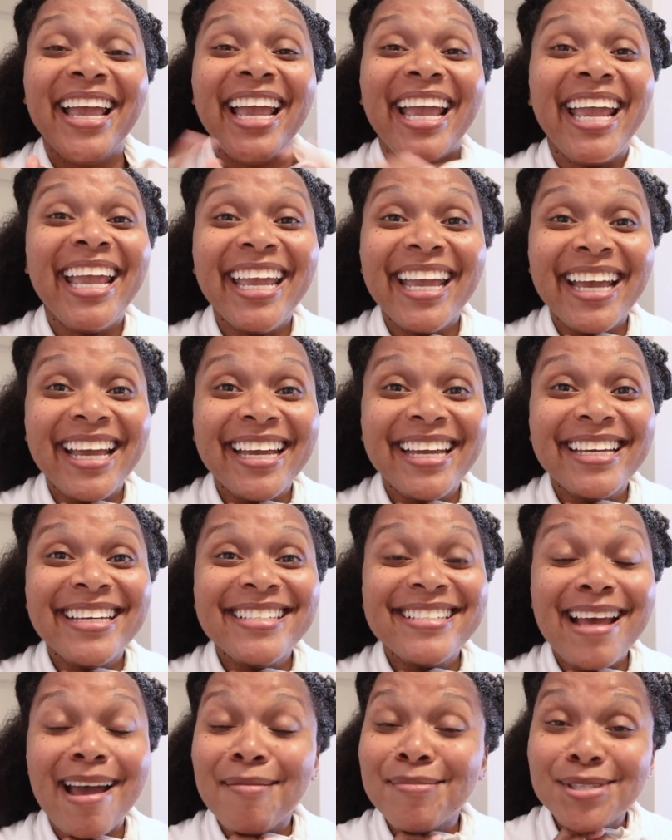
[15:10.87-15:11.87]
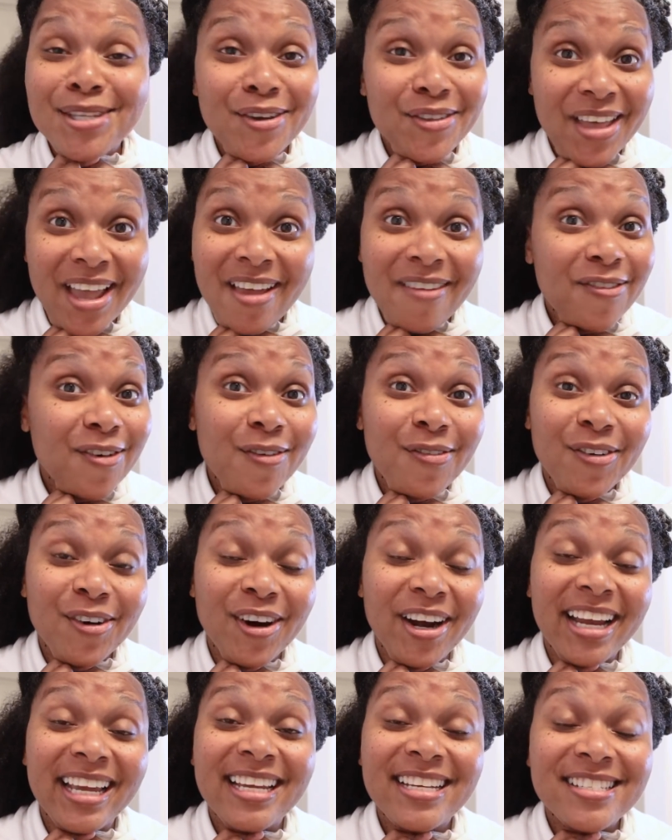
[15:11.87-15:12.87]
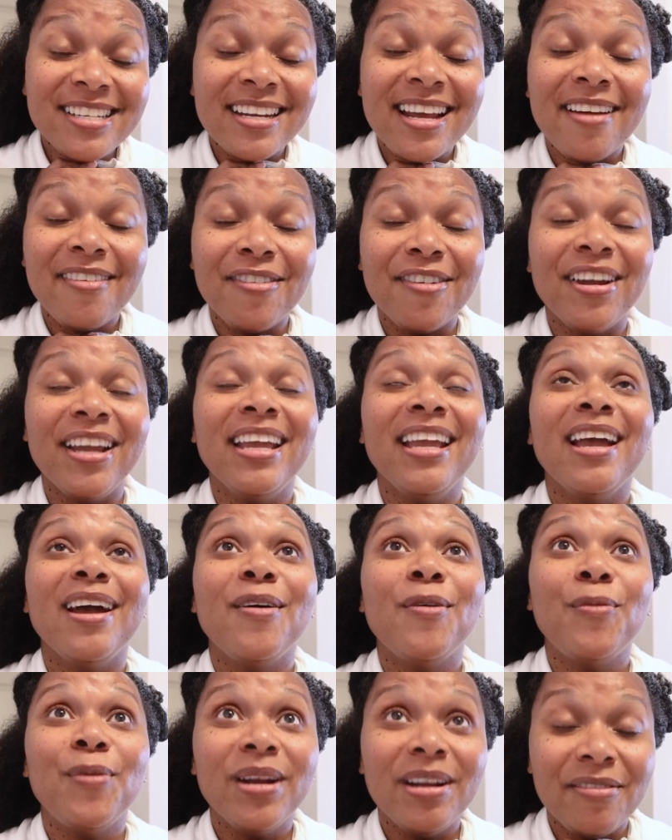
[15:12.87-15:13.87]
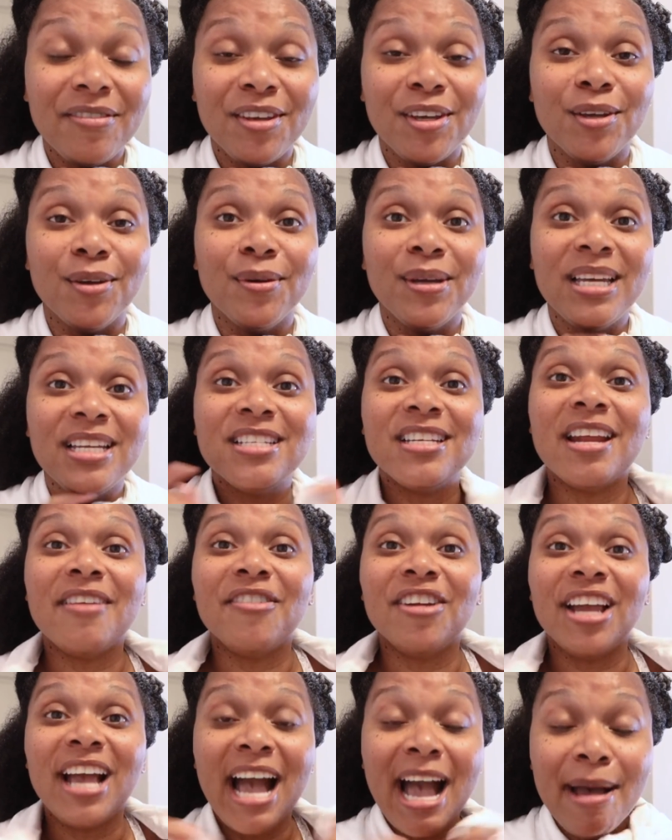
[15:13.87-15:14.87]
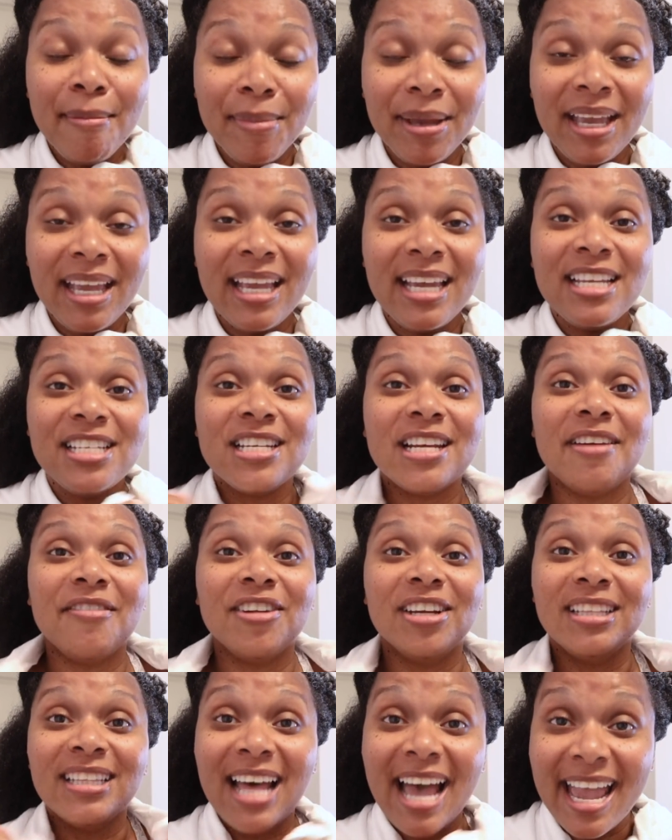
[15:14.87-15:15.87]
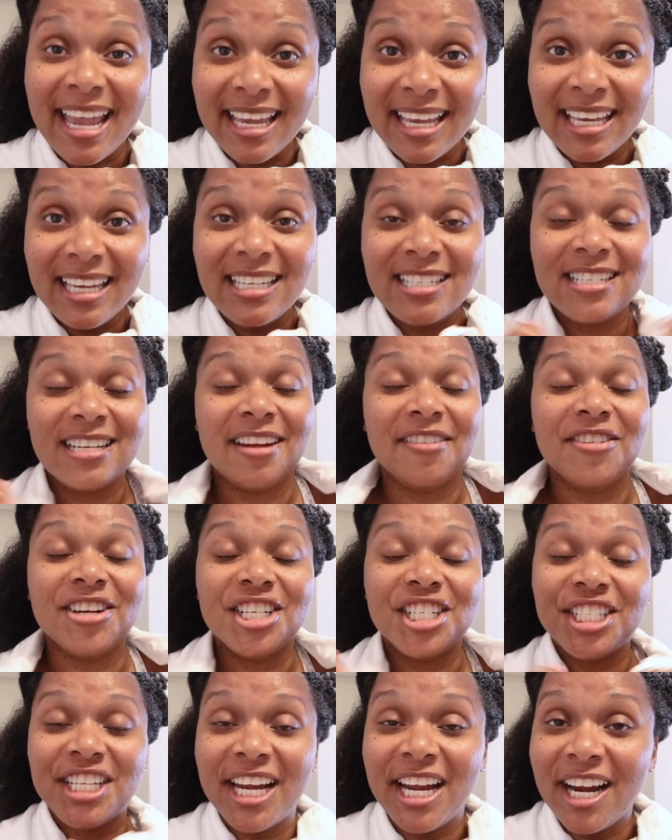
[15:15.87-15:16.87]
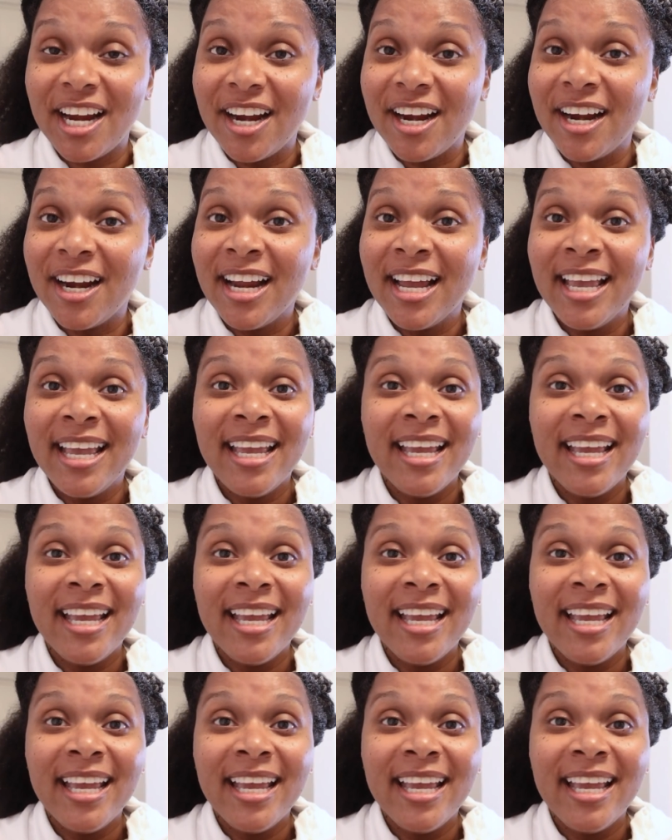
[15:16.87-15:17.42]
And I'm so thankful for each and every one of you, each and every comment, each and every like, each and every share,